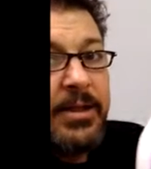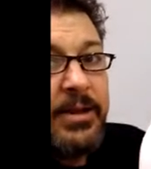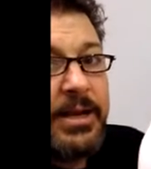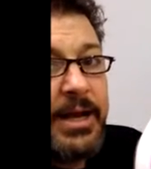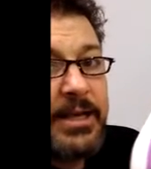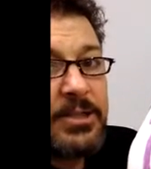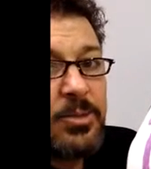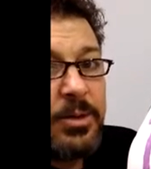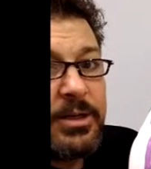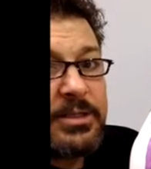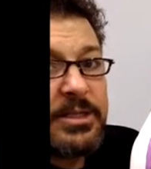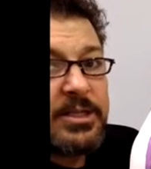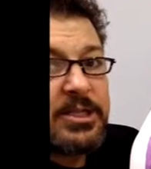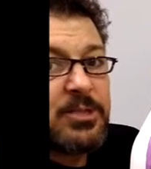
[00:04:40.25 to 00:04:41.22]
The next one
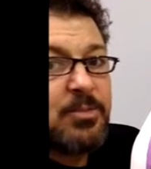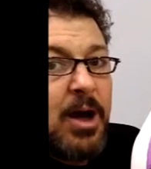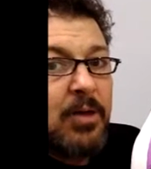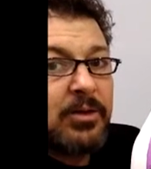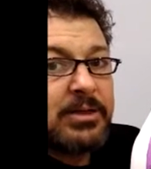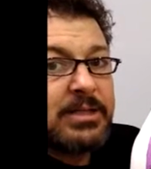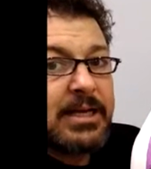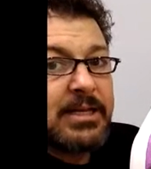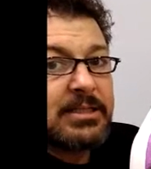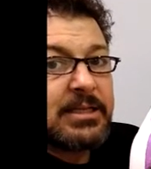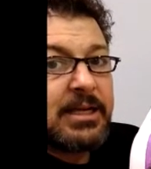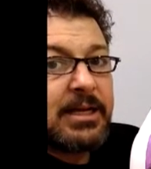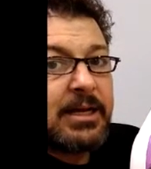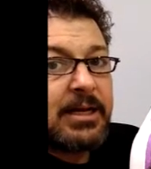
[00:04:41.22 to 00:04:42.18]
is the small
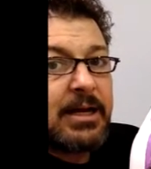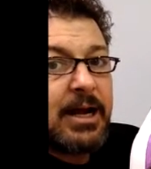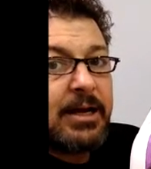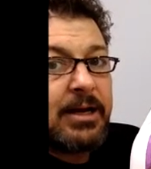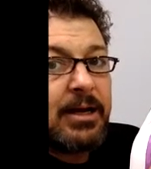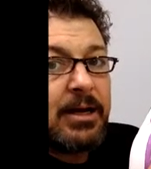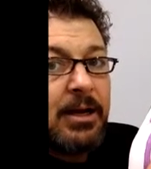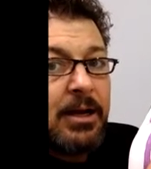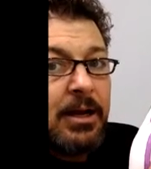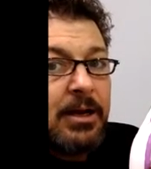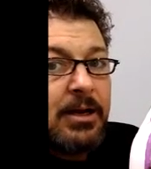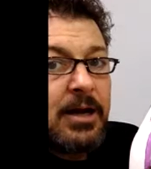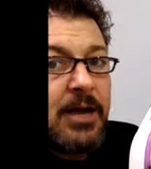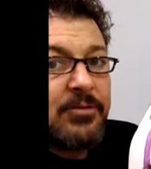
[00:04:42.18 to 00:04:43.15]
intestine, and it kind of
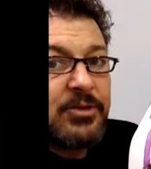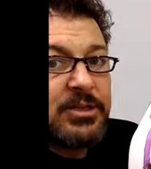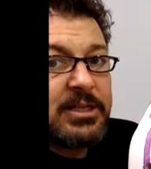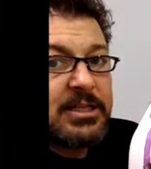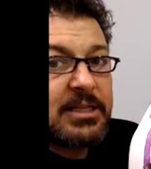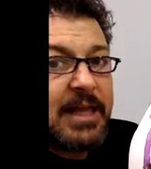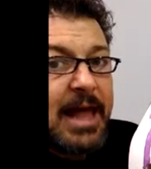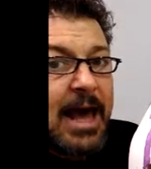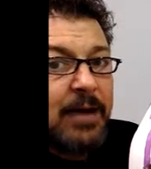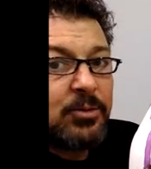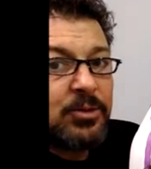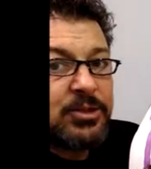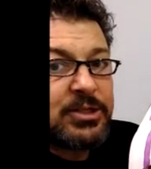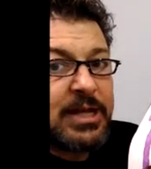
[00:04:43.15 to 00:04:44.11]
covers this
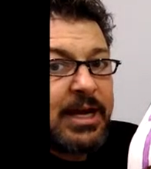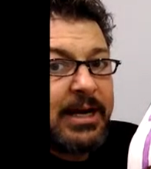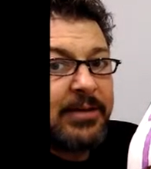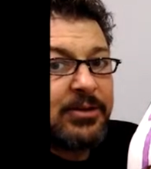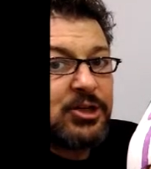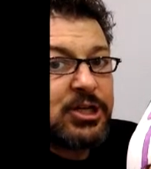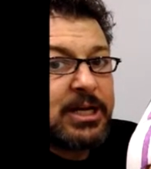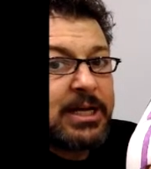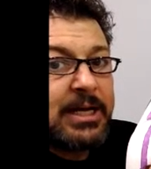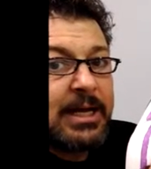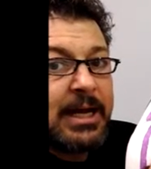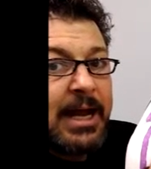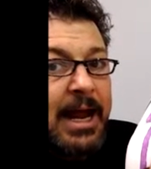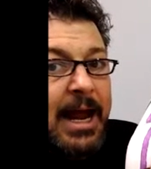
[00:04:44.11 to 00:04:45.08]
lateral side of the cheek.